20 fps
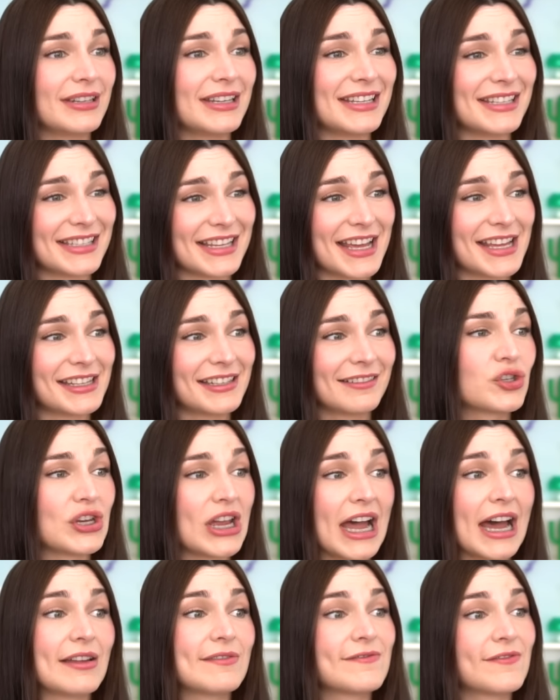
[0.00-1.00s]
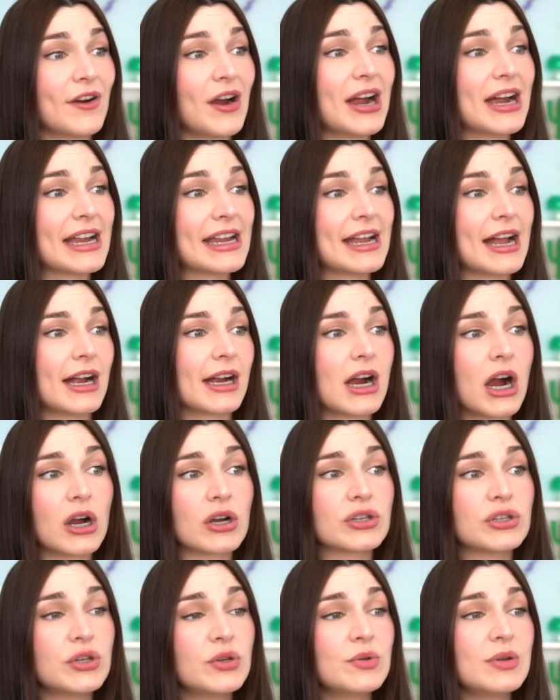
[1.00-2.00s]
he said. Chad Fry, a
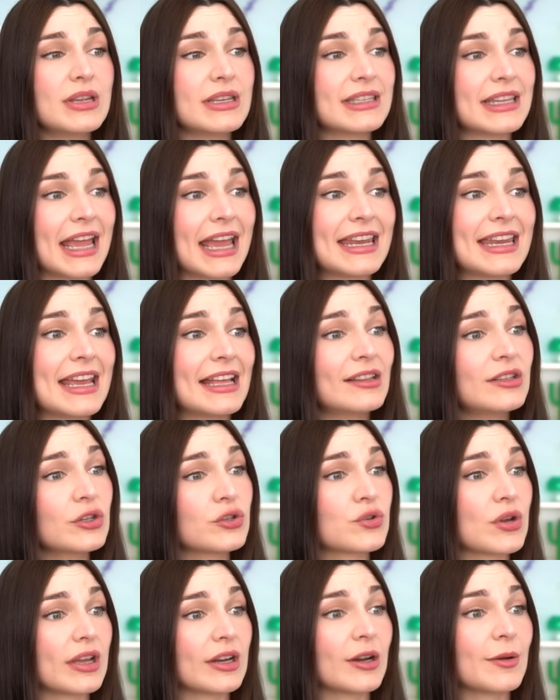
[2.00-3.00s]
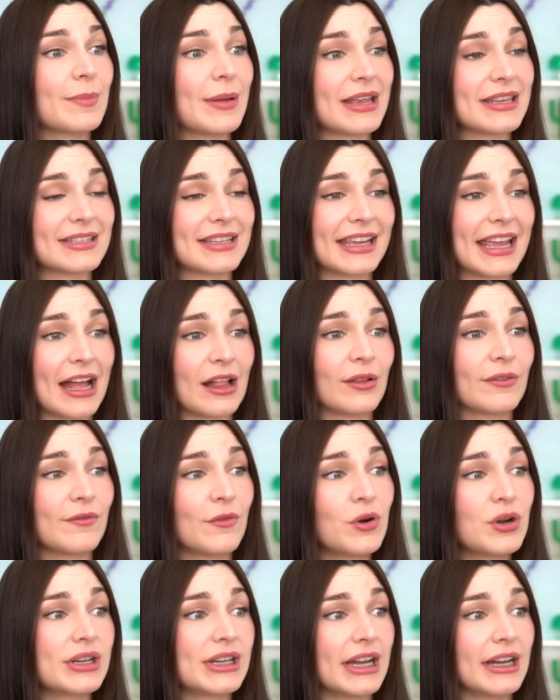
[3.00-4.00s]
cartoonist and illustrator based in
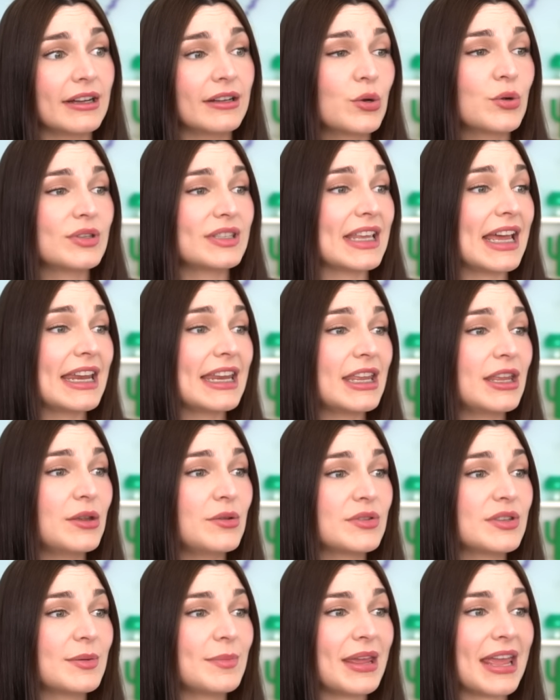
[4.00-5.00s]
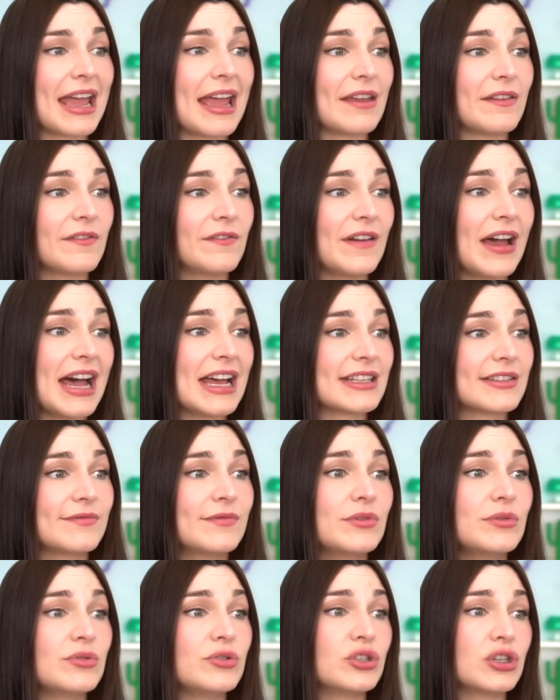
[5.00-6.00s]
California, who said he used to be a fast
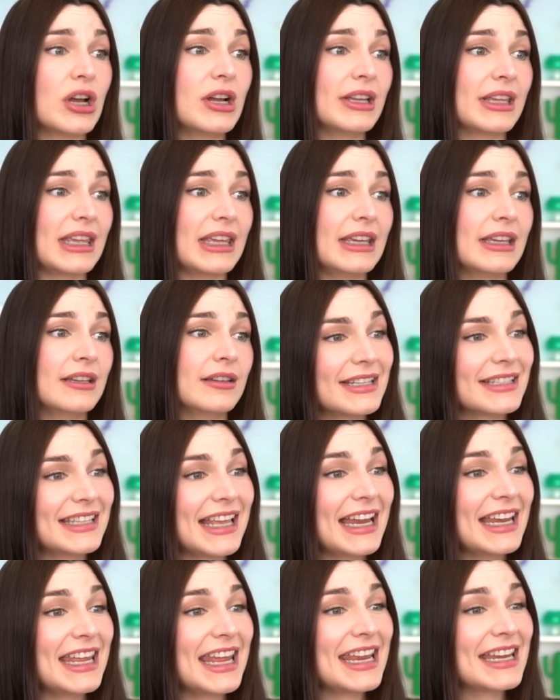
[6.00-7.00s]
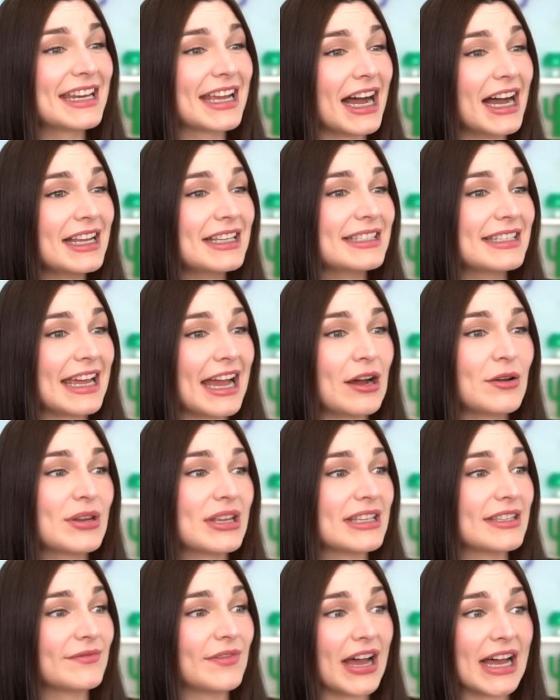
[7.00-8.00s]
food junkie, said he'd cut down
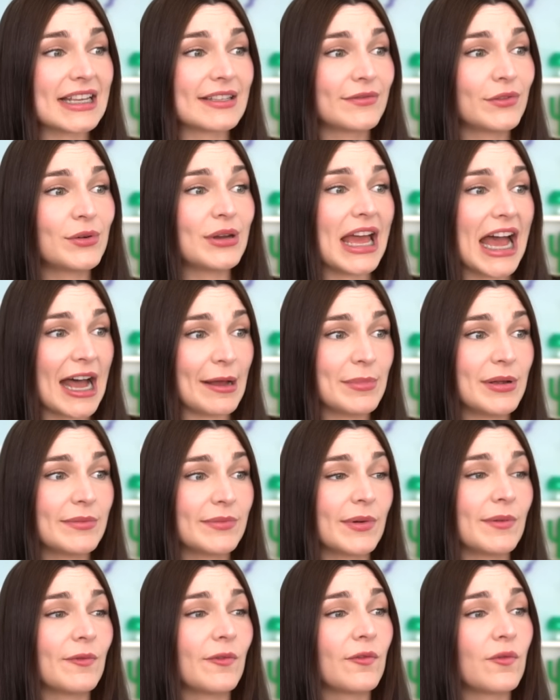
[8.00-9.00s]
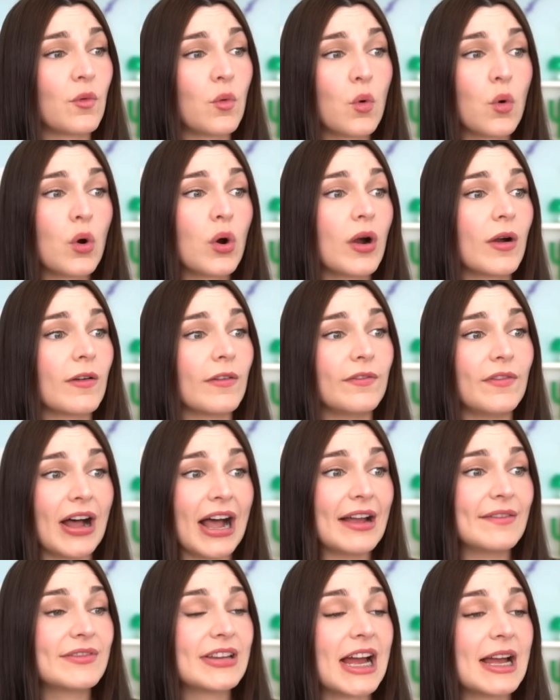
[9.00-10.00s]
his fast food habit from 4 or
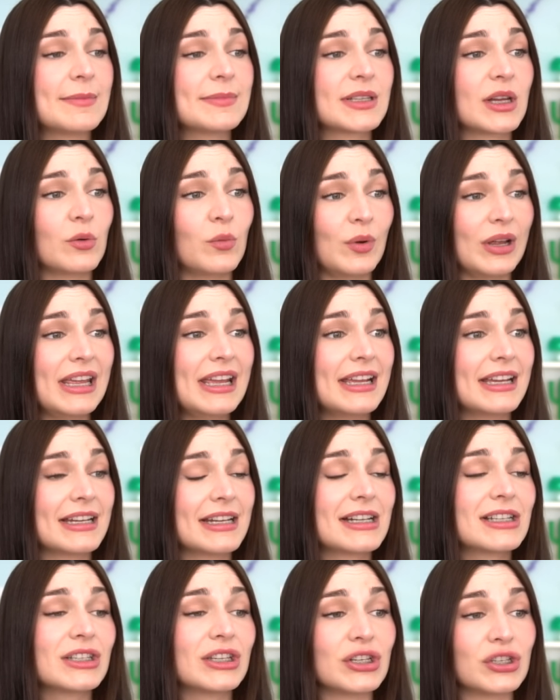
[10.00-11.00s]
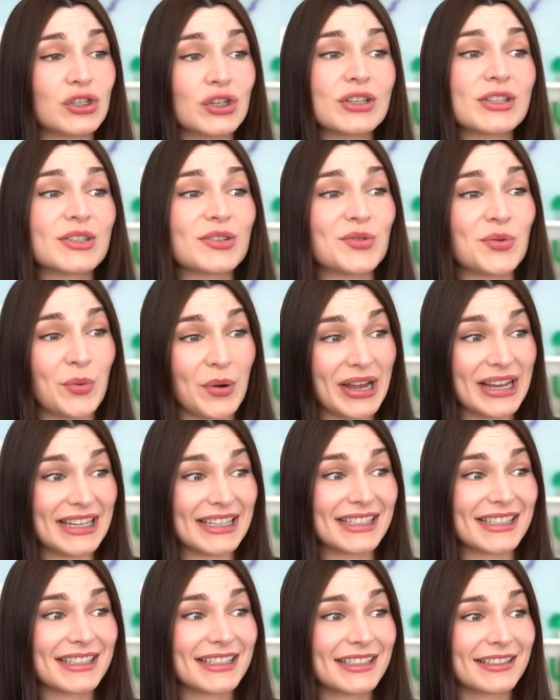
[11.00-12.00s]
5 times a week to just
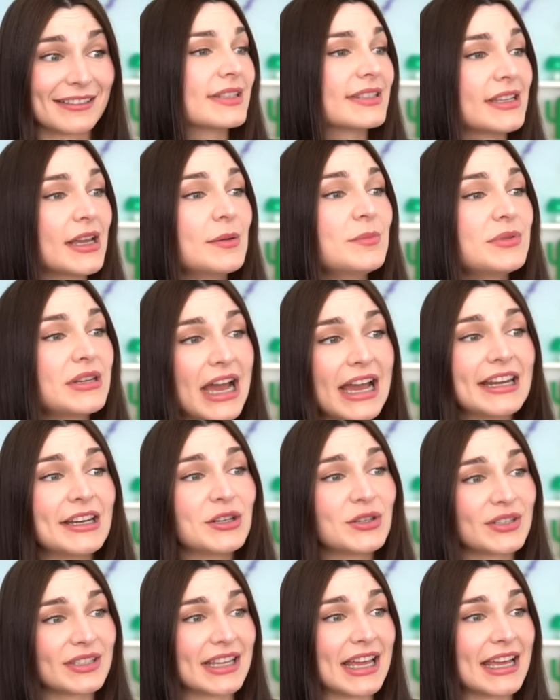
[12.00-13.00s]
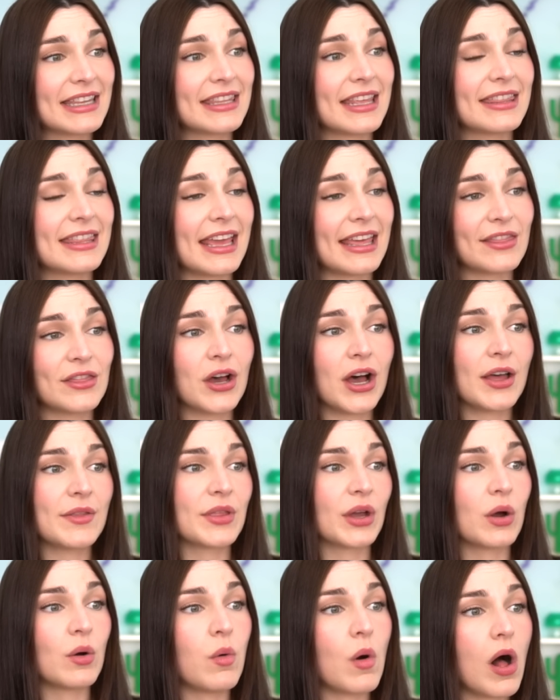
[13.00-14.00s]
twice. Some diners said that they thought
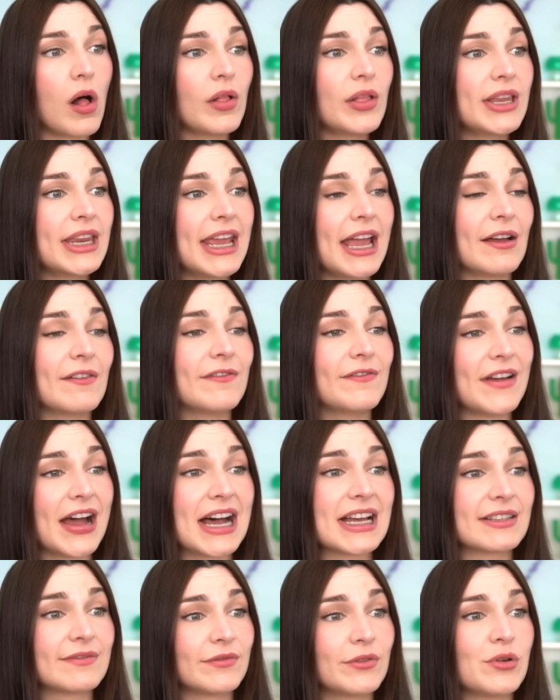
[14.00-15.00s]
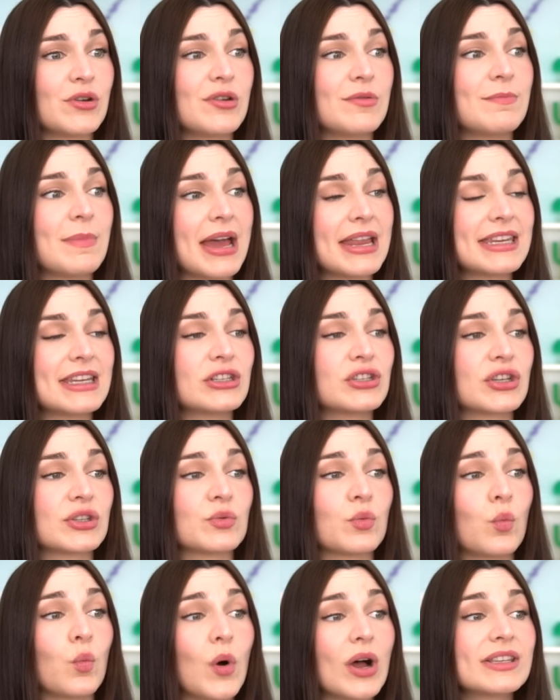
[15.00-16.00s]
the quality of fast food meant it
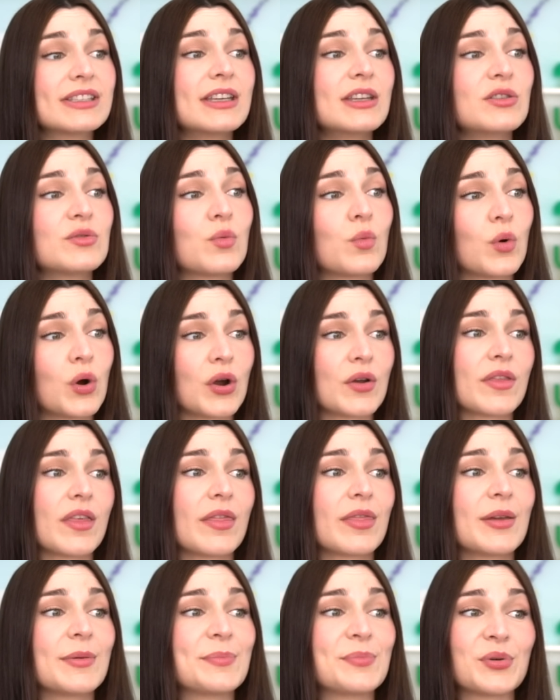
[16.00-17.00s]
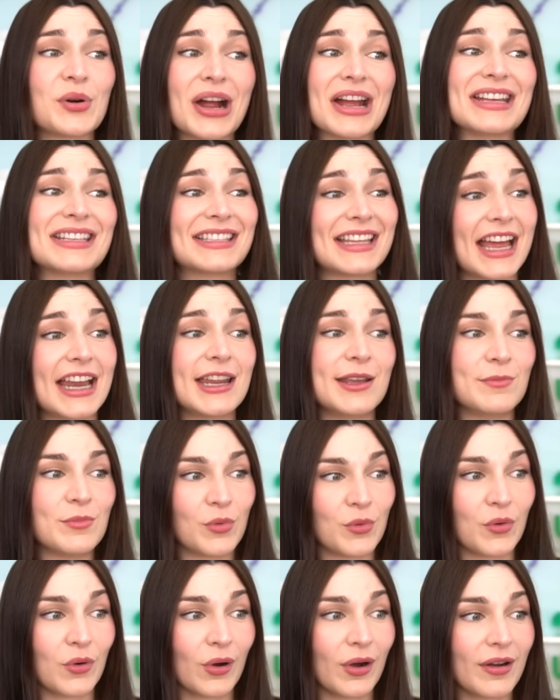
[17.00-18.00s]
just wasn't worth the price
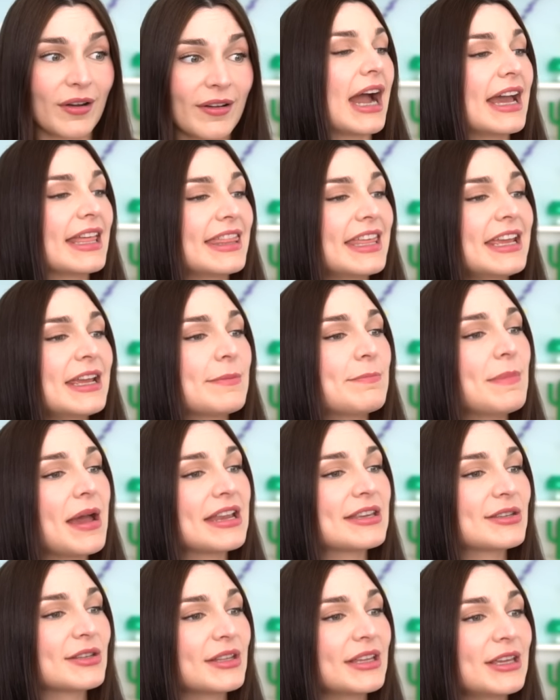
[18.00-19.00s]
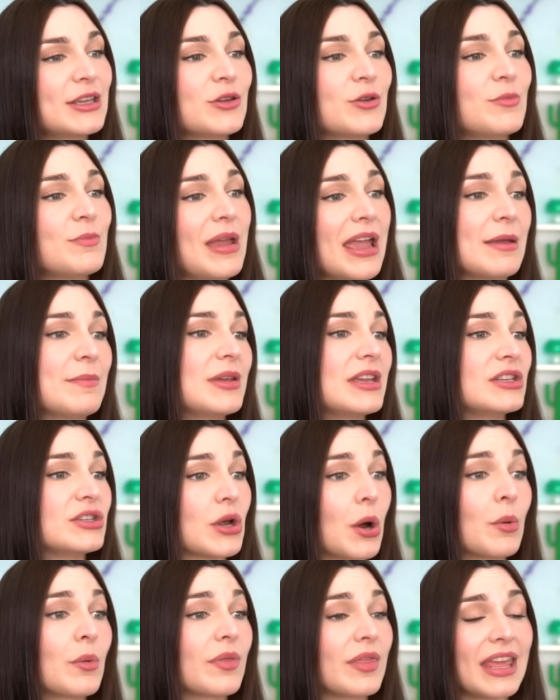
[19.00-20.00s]
anymore. I think mentally you maybe
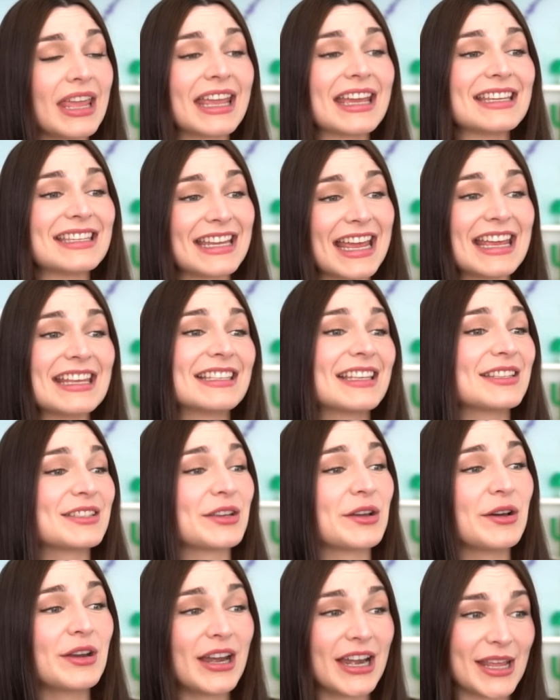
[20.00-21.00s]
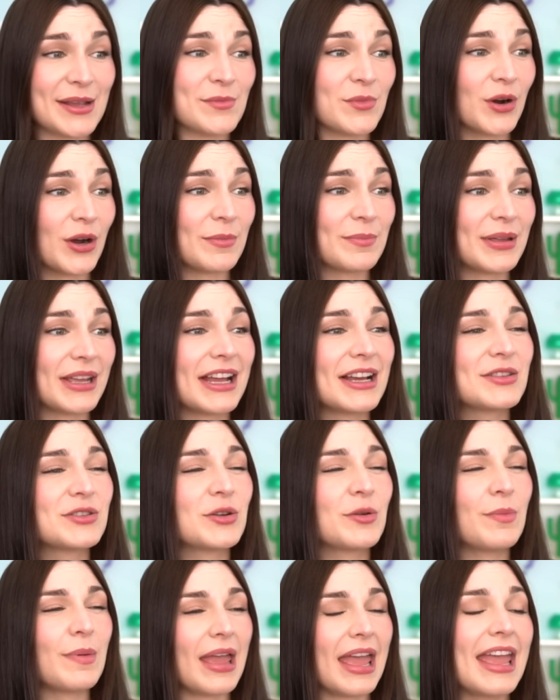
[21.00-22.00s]
don't think it tastes as good anymore because
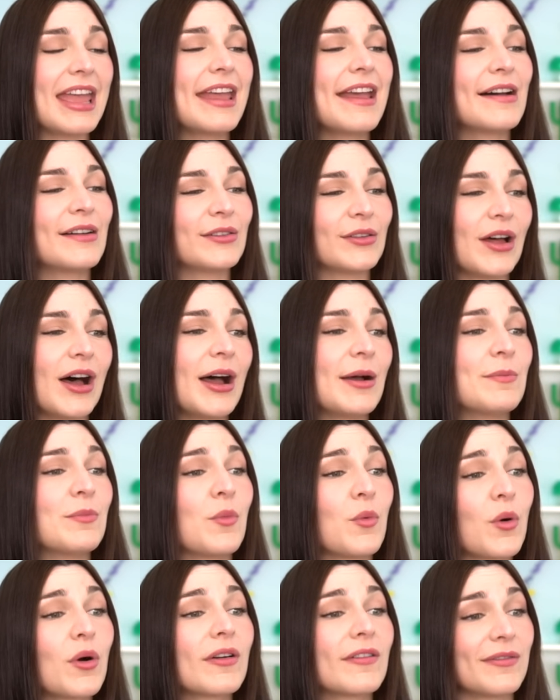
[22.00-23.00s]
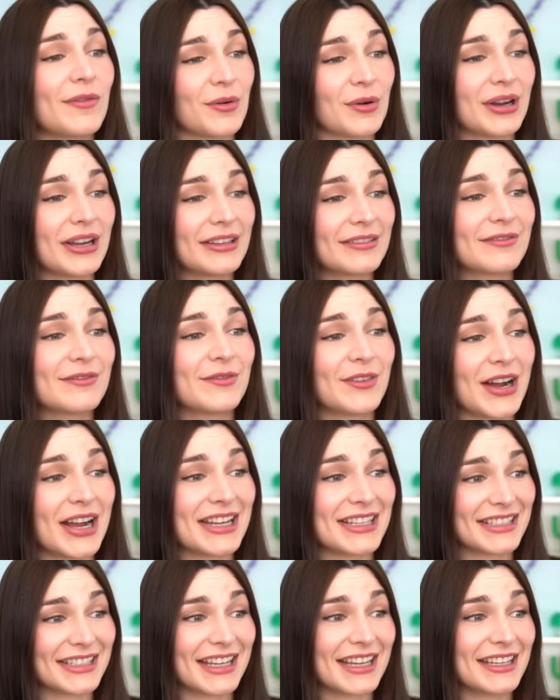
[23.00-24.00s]
you're paying a lot more for it,
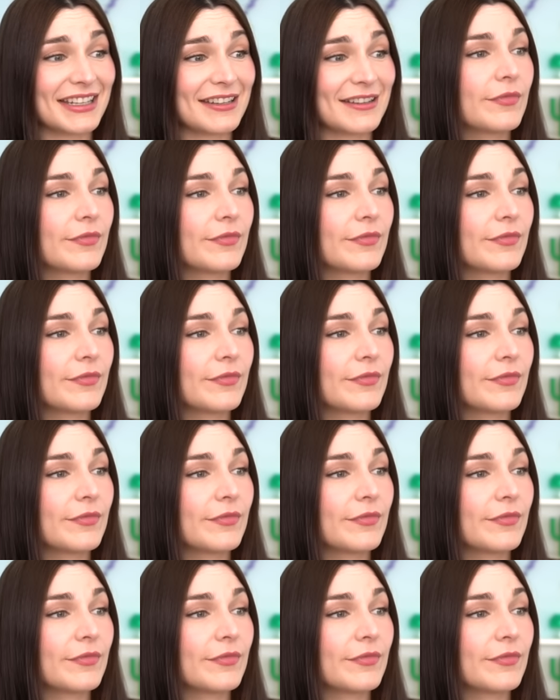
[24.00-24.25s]
Fry said.